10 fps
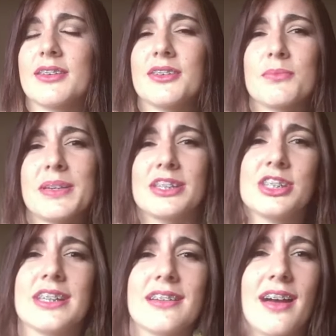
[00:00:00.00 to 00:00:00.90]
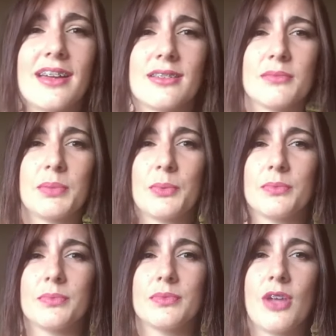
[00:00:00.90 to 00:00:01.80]
you're being cheated on, but
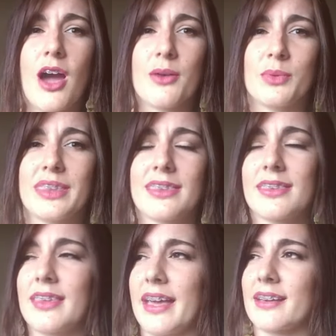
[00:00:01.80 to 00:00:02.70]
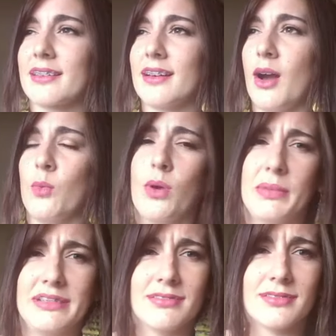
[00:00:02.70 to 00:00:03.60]
not with like a
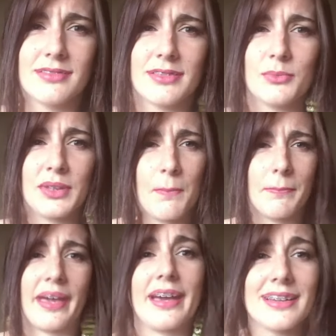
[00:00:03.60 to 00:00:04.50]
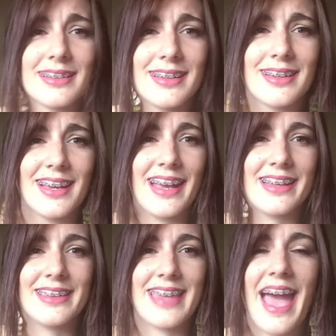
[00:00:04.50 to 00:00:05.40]
woman, with a man.
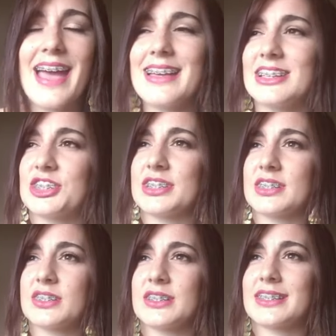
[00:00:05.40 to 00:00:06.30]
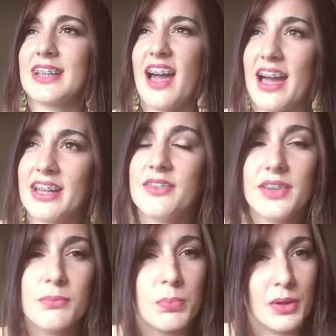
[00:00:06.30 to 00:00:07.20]
And that is just, it's kind of
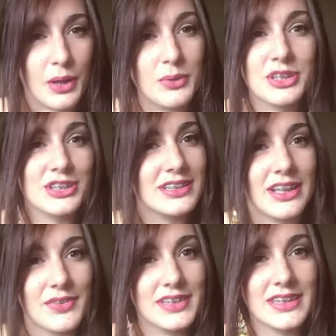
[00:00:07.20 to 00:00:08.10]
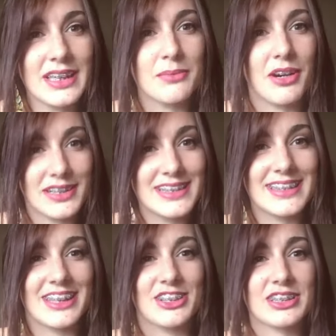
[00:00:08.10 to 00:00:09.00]
a blow to your self-esteem,
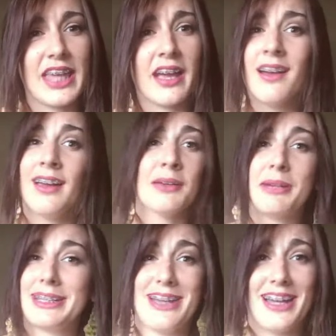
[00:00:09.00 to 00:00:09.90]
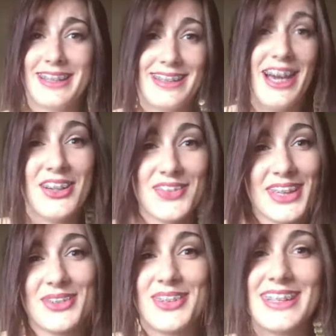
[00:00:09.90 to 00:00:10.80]
honestly. You're just like, am I not enough?
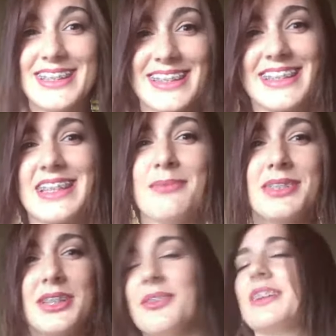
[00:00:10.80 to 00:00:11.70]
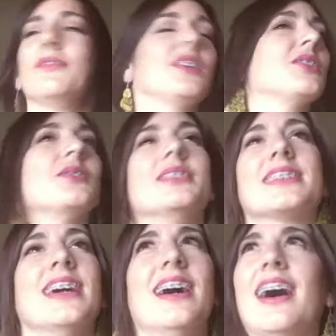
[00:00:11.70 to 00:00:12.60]
Like, what is this? I'm so confused.
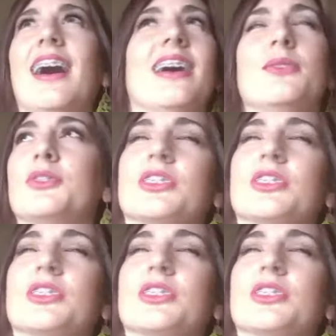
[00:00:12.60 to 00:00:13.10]
It was